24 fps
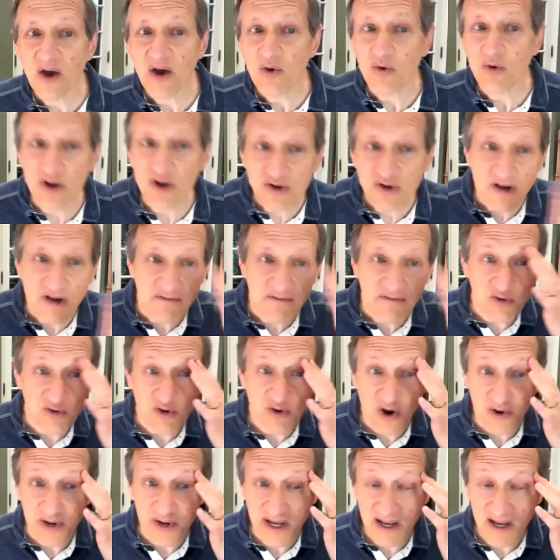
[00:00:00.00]
We also have a
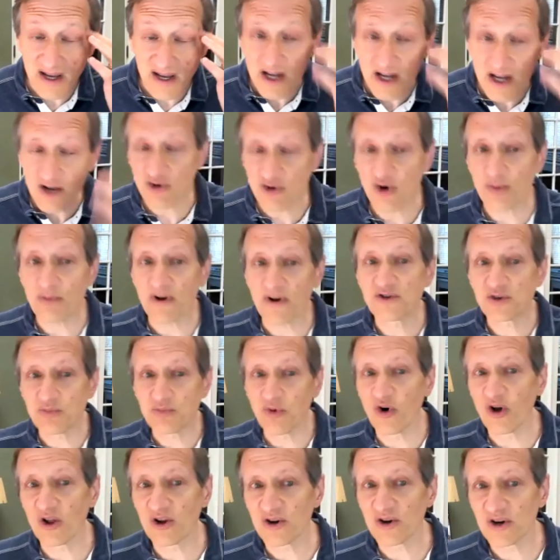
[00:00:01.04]
growing group of
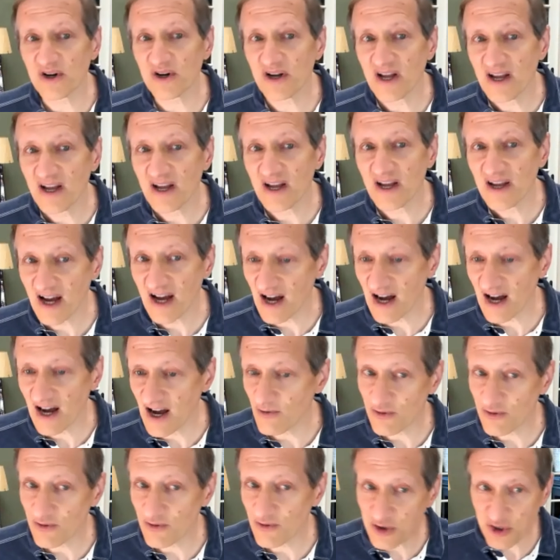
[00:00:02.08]
smaller
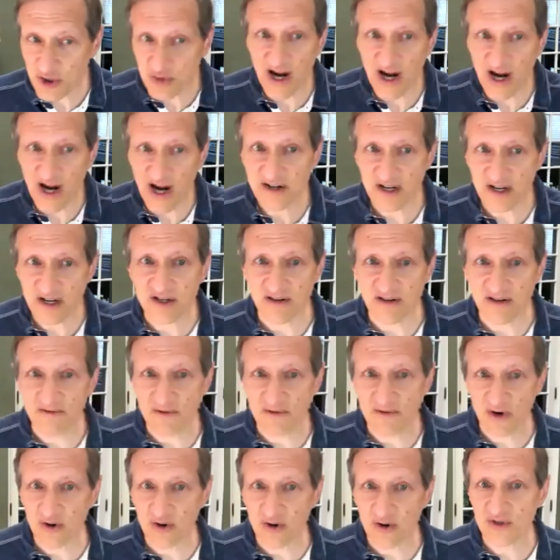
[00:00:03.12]
research projects and
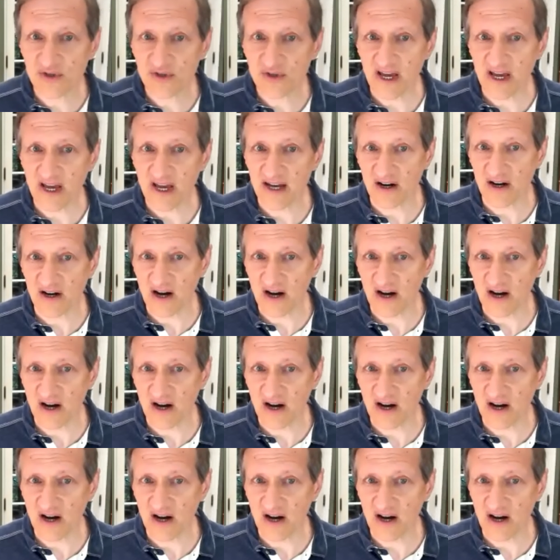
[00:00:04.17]
firms that